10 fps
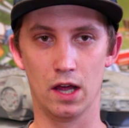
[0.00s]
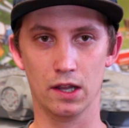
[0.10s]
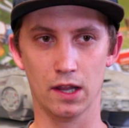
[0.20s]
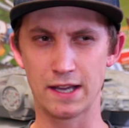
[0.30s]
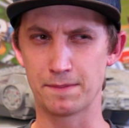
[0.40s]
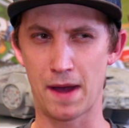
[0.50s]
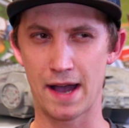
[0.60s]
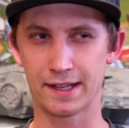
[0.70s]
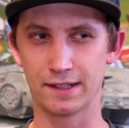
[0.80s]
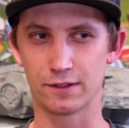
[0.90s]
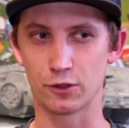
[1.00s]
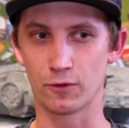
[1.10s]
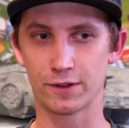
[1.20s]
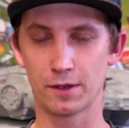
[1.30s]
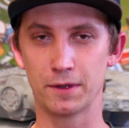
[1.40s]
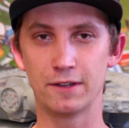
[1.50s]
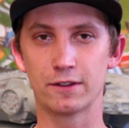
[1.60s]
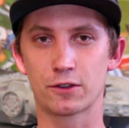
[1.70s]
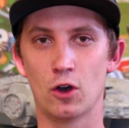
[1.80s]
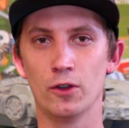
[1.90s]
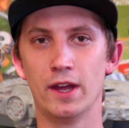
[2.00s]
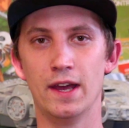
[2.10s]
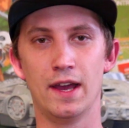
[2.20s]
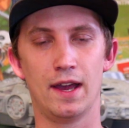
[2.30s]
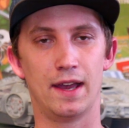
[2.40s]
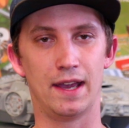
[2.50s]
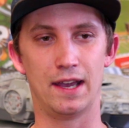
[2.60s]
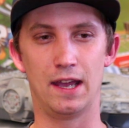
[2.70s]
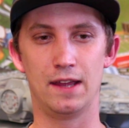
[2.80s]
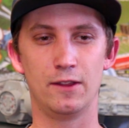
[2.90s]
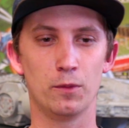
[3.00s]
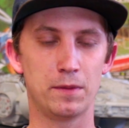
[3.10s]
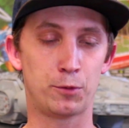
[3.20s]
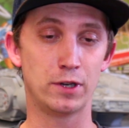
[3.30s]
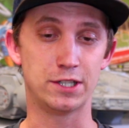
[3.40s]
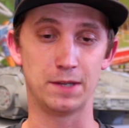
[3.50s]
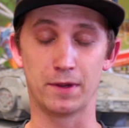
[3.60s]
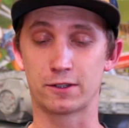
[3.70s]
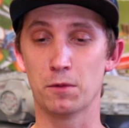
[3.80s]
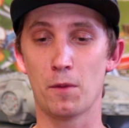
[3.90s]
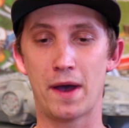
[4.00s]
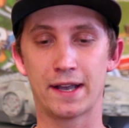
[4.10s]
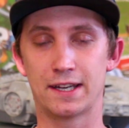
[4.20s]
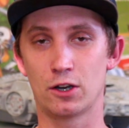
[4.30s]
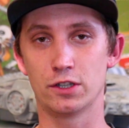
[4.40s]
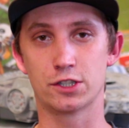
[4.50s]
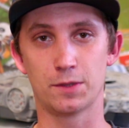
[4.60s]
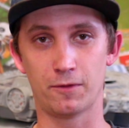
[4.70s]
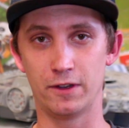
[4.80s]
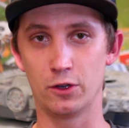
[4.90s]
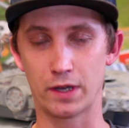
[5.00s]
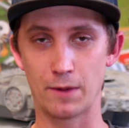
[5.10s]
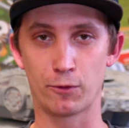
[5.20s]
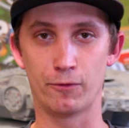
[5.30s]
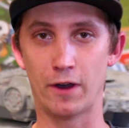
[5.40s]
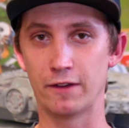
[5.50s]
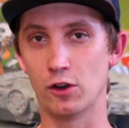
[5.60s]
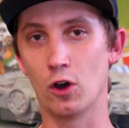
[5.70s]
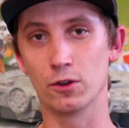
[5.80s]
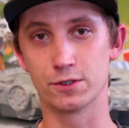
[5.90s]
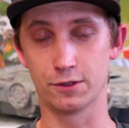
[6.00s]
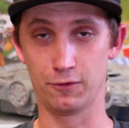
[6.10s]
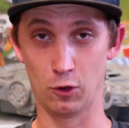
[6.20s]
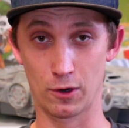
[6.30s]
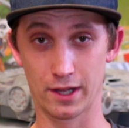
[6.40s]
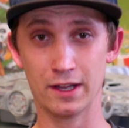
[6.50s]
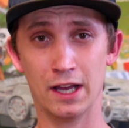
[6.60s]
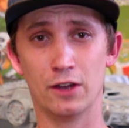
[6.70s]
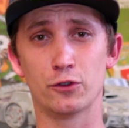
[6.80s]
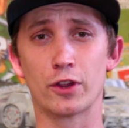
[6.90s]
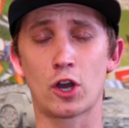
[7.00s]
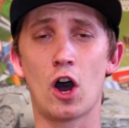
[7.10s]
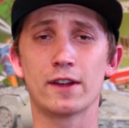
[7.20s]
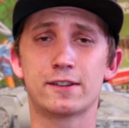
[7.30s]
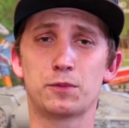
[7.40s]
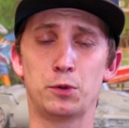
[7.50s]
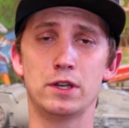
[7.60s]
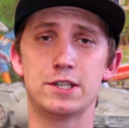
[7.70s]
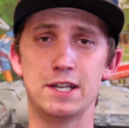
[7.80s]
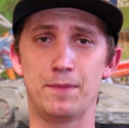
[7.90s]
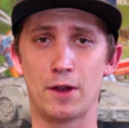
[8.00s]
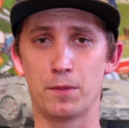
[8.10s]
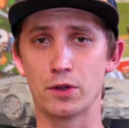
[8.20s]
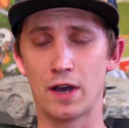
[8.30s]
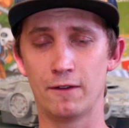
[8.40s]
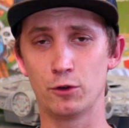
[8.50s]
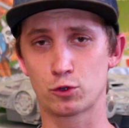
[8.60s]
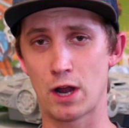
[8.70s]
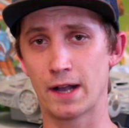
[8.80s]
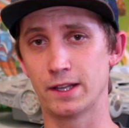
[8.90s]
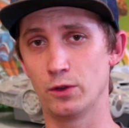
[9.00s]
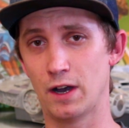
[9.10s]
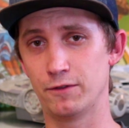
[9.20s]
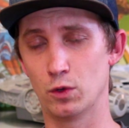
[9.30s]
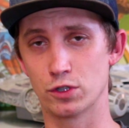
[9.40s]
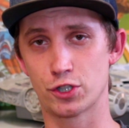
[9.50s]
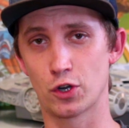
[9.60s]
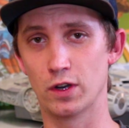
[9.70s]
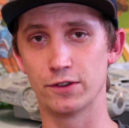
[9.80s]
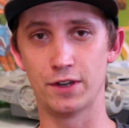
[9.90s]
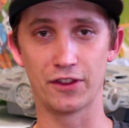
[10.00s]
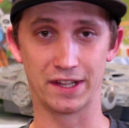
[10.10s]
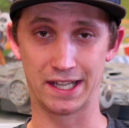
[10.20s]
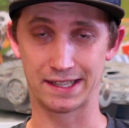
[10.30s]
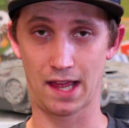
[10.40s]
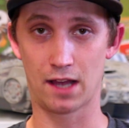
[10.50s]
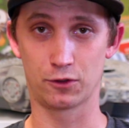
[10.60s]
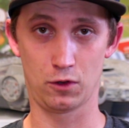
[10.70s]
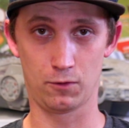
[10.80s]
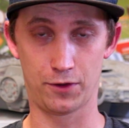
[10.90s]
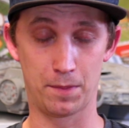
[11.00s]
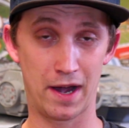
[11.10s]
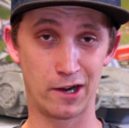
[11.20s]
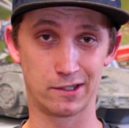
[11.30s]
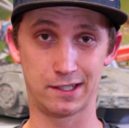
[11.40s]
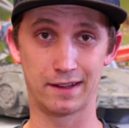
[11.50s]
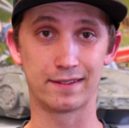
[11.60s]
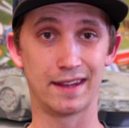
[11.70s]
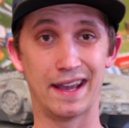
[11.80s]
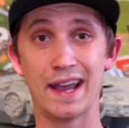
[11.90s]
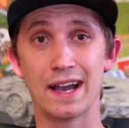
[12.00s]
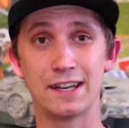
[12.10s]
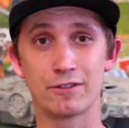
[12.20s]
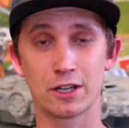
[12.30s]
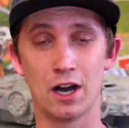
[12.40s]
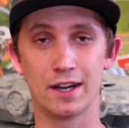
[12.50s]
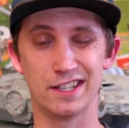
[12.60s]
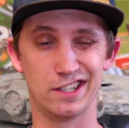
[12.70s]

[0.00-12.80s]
light packet surface, I believe it's called, and they'll be pretty cheap. Like small packet air, you can ship a video game for $5 to Florida. So the cost is pretty cheap there, but you have no tracking, you have no insurance, nothing like that. So if the buyer decides to say, hey, I never got it,